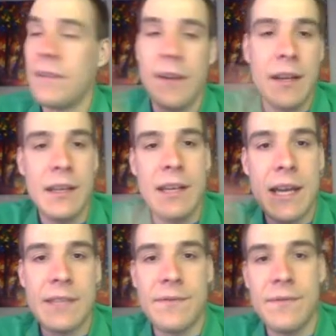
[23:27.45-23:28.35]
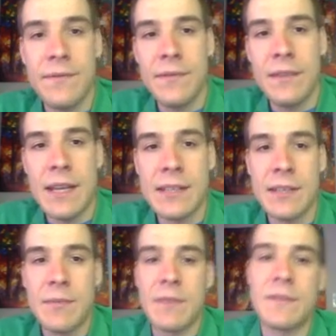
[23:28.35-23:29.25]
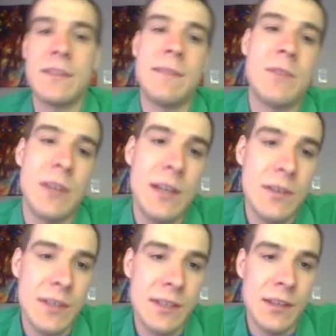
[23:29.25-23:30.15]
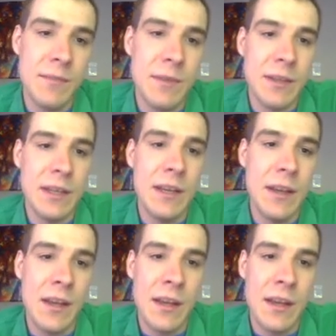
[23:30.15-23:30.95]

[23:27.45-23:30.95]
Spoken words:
Right? Gas solubility versus temperature. Here's the solubility